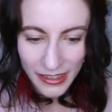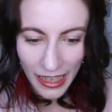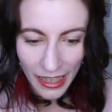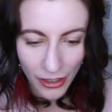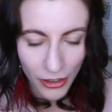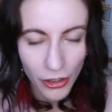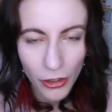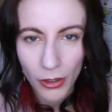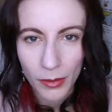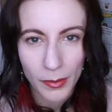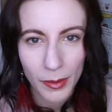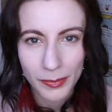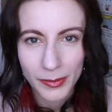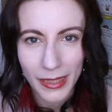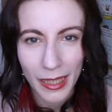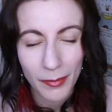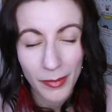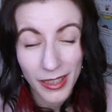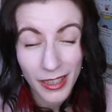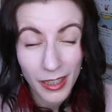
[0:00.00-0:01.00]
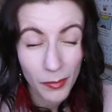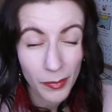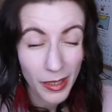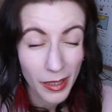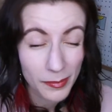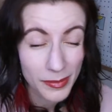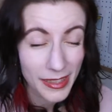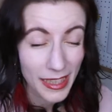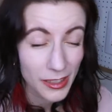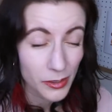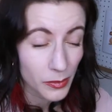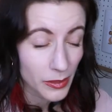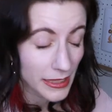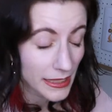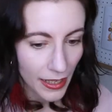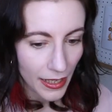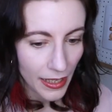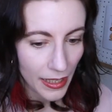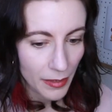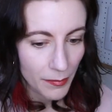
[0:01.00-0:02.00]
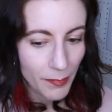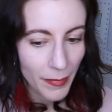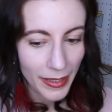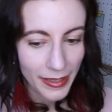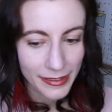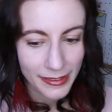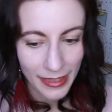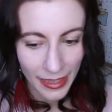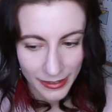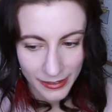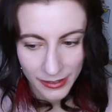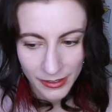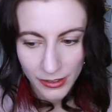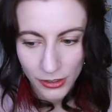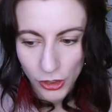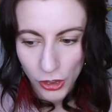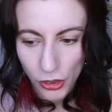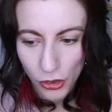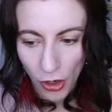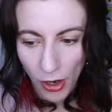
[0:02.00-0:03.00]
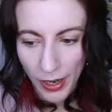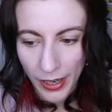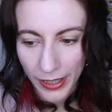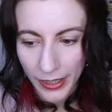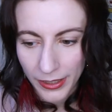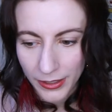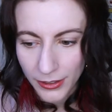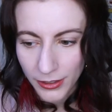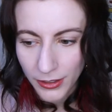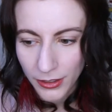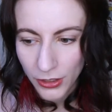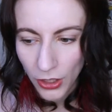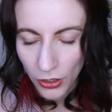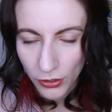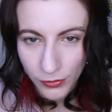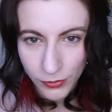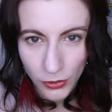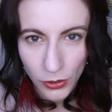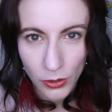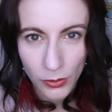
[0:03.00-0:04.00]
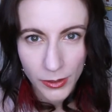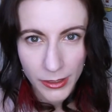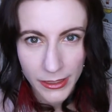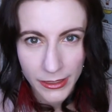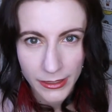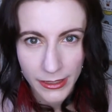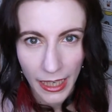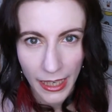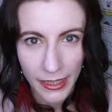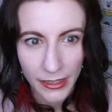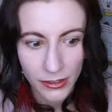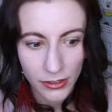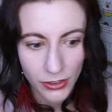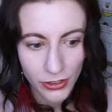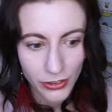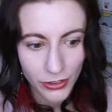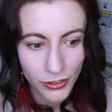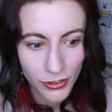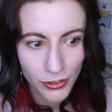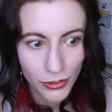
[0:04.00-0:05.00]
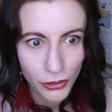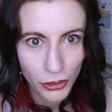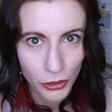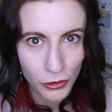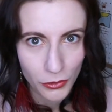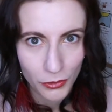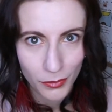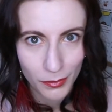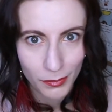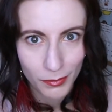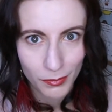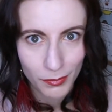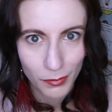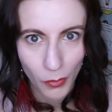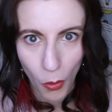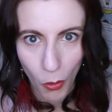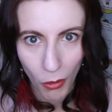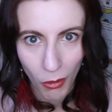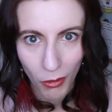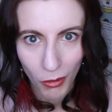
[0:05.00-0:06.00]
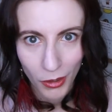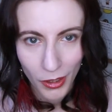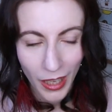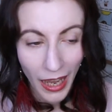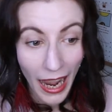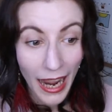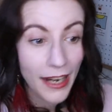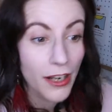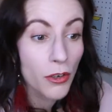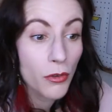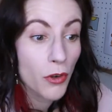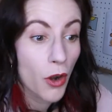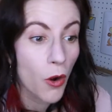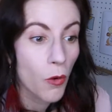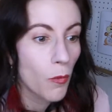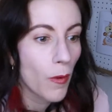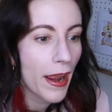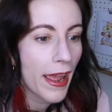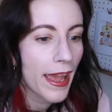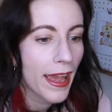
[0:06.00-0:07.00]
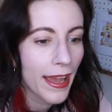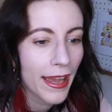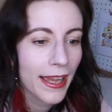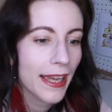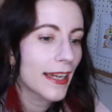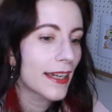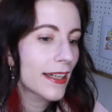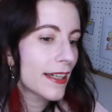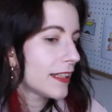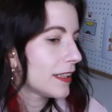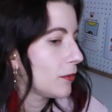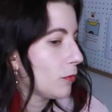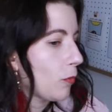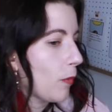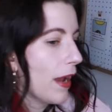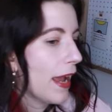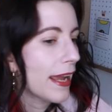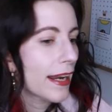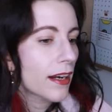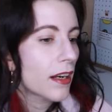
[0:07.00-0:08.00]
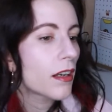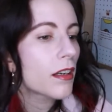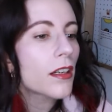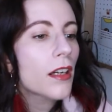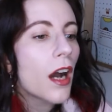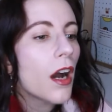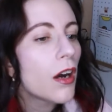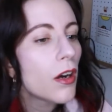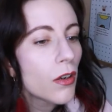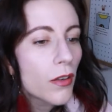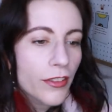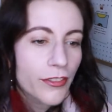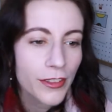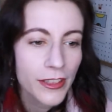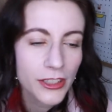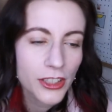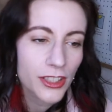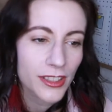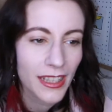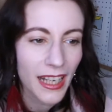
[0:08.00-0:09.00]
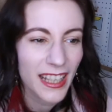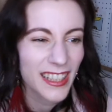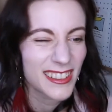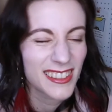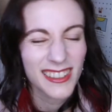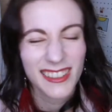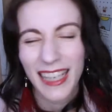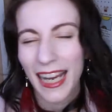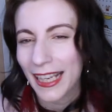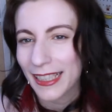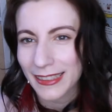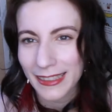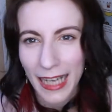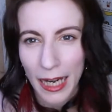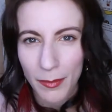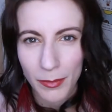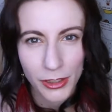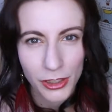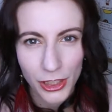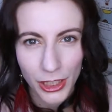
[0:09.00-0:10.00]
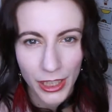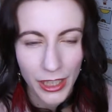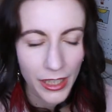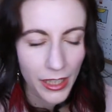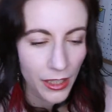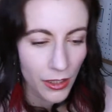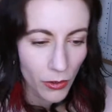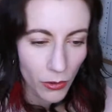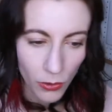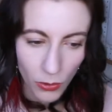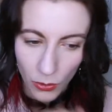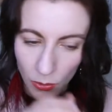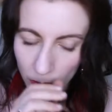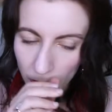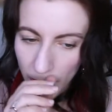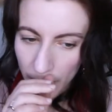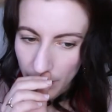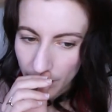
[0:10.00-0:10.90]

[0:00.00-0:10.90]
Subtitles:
I don't know, I'm a little bit obsessed with it. It makes sense to try and go forward and do more. I don't know where it'll go, if it just like stays an amateur or